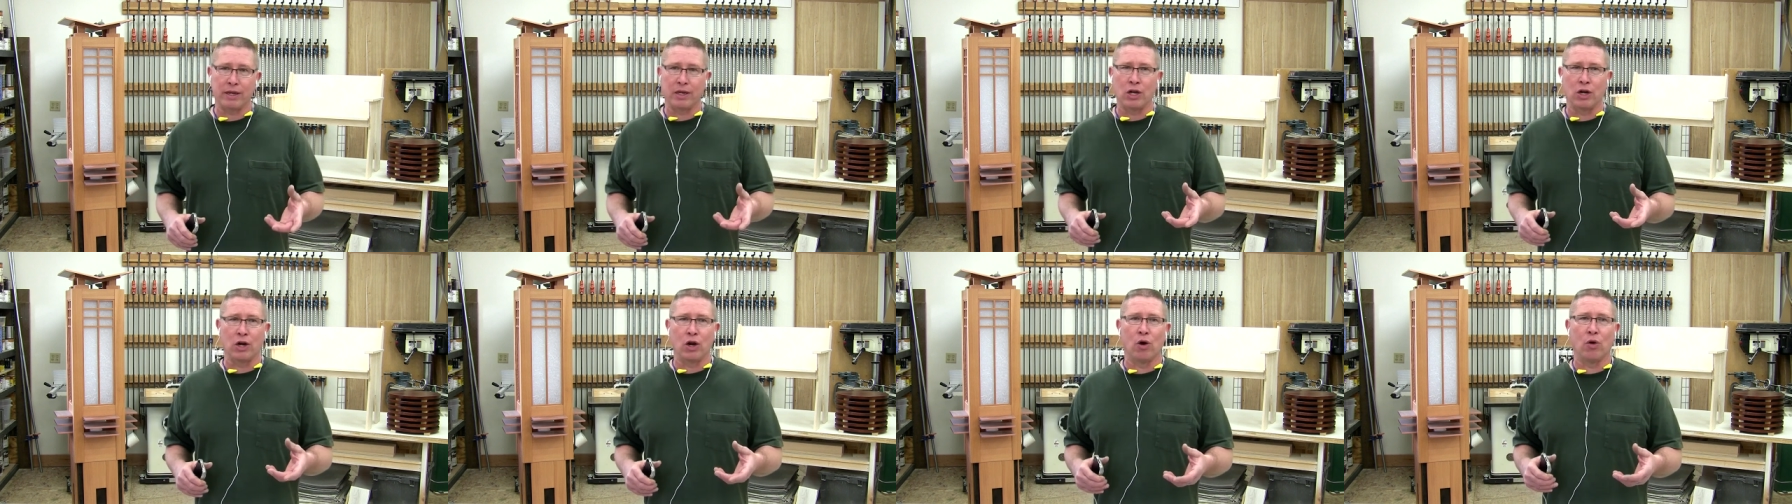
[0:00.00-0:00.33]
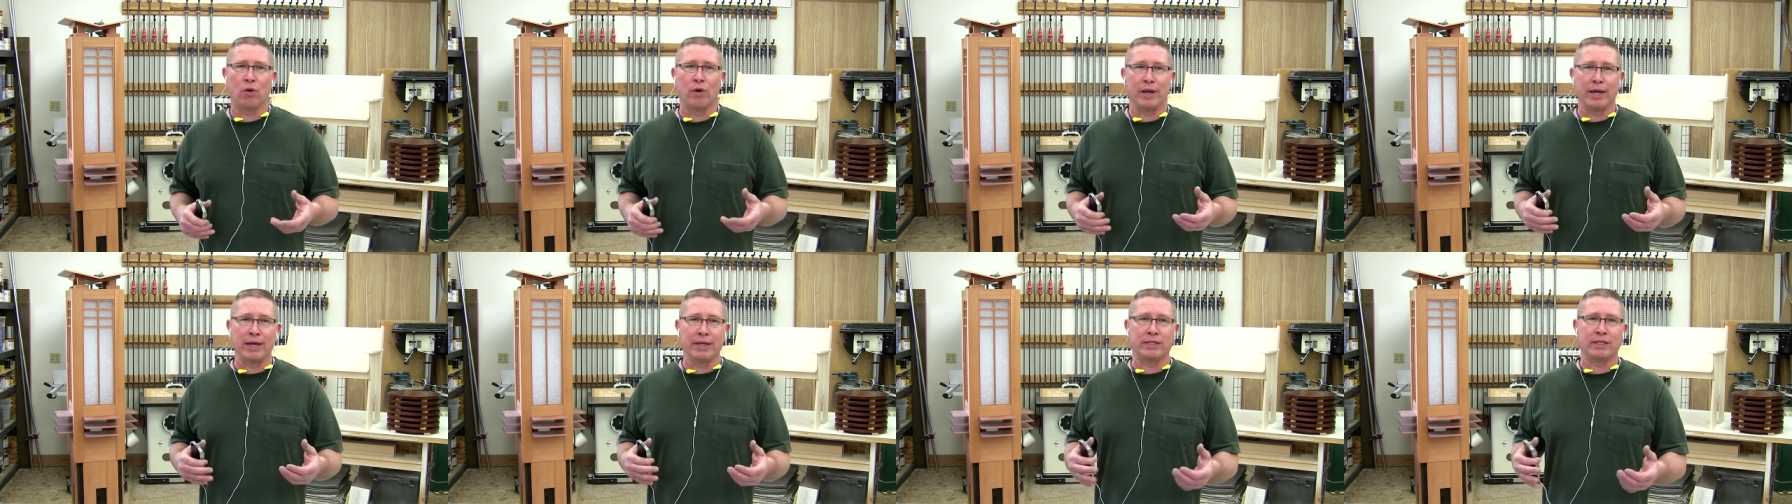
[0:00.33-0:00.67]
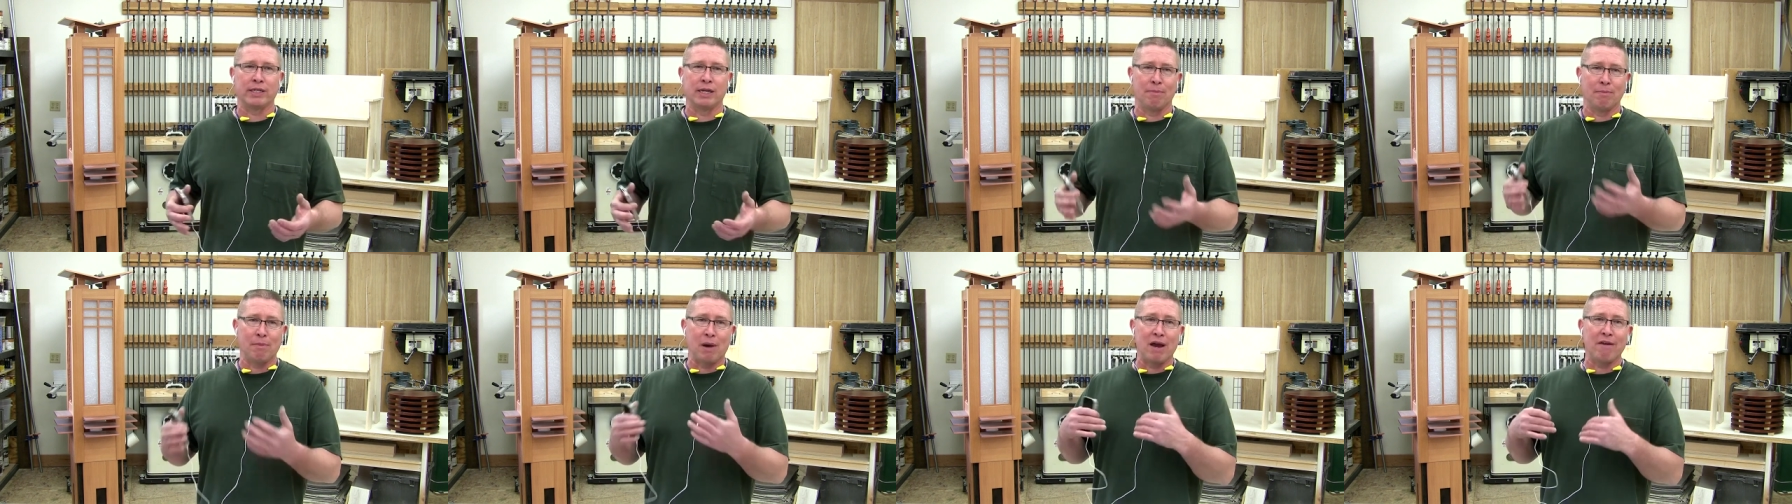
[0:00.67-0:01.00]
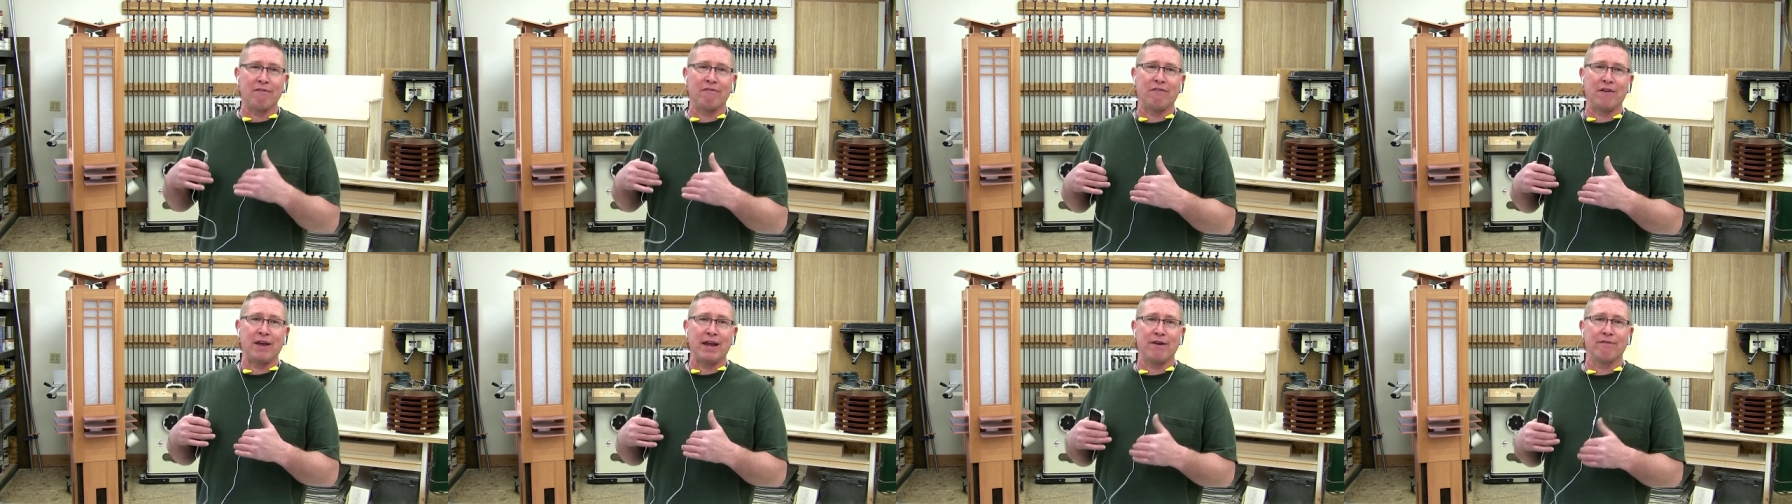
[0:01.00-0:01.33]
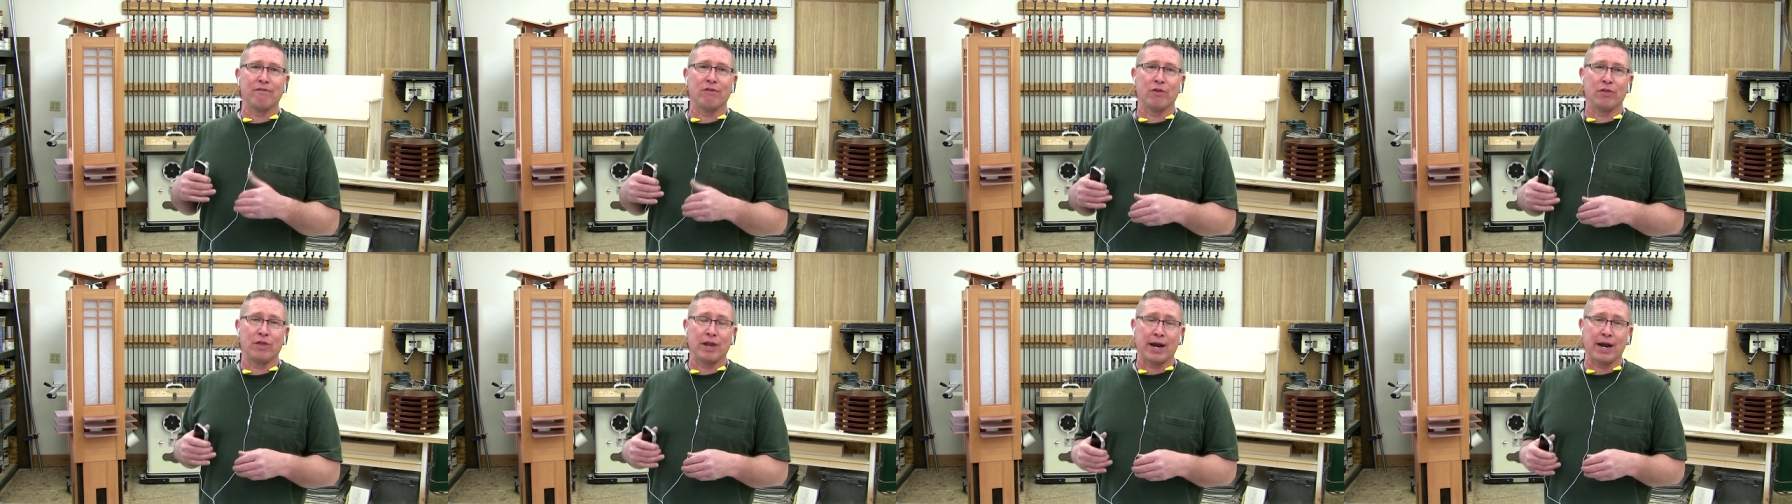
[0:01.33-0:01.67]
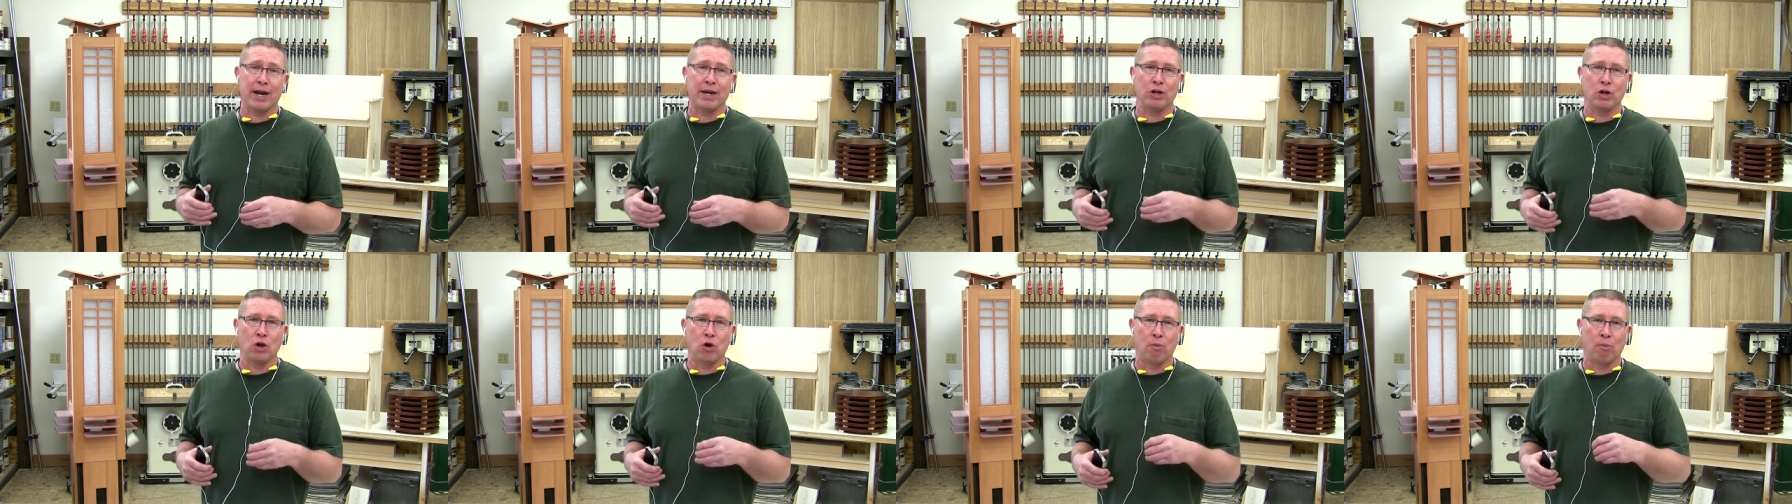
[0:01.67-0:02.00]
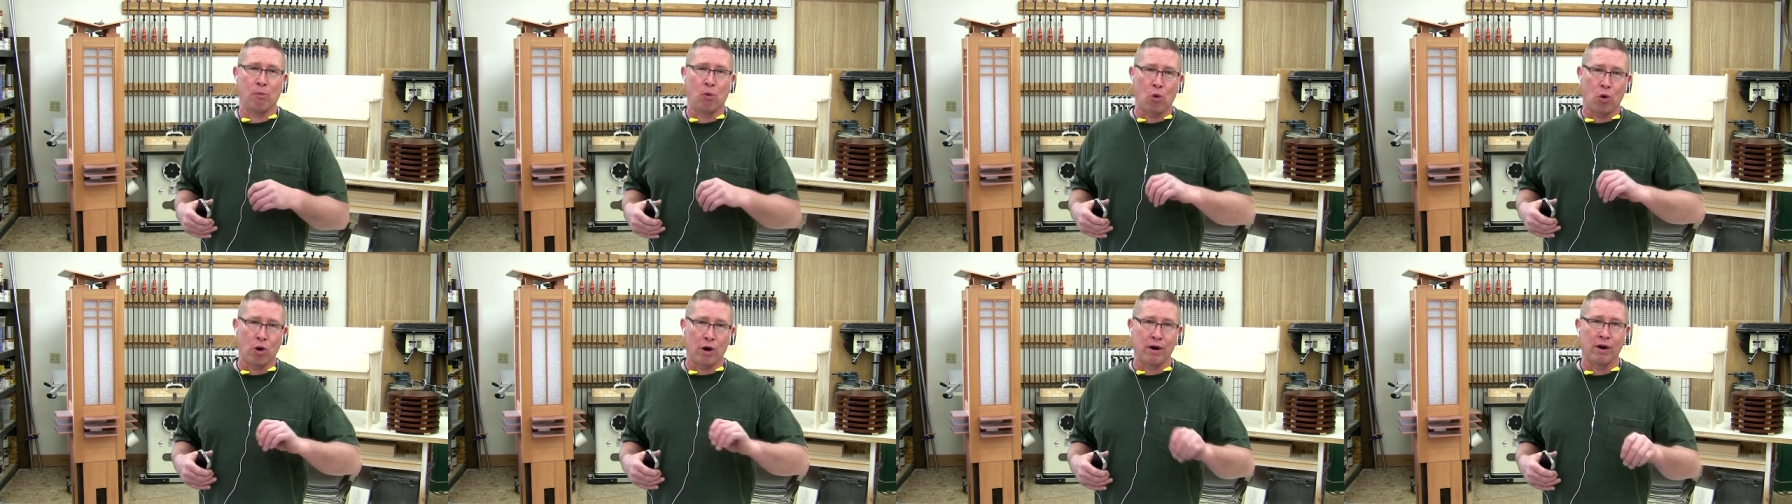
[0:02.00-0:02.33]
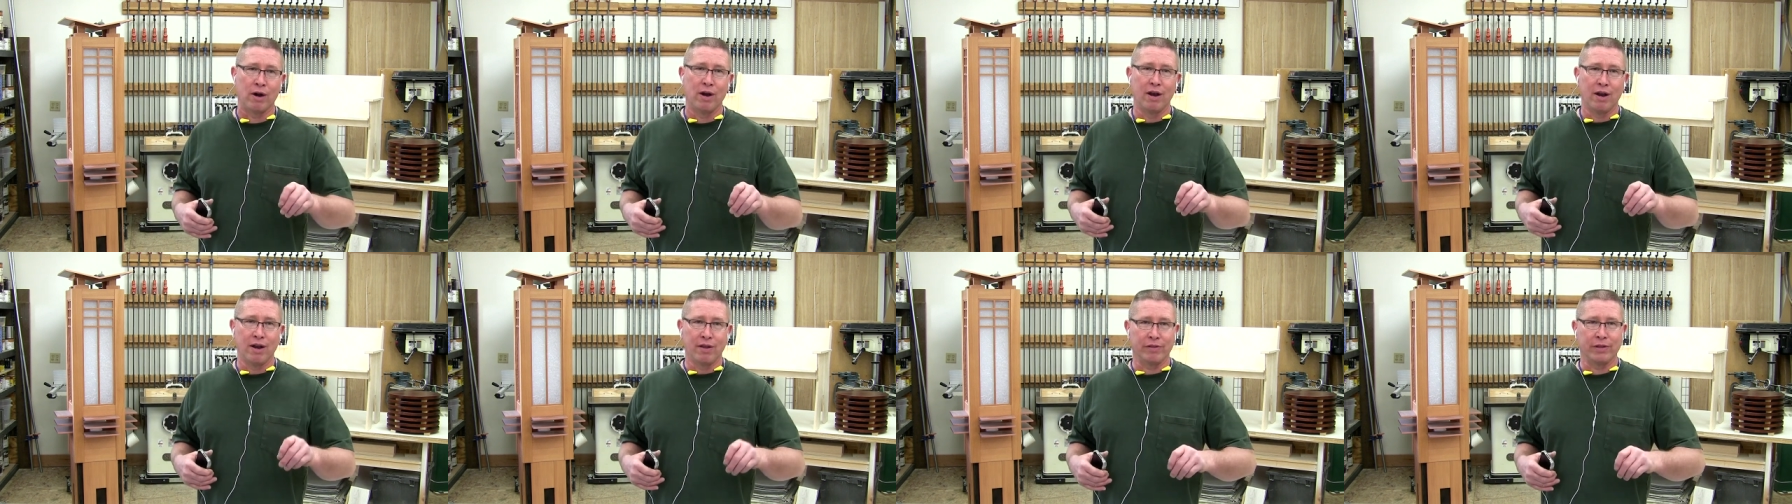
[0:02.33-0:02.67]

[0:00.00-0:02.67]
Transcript: you know, it's in my favor that I know more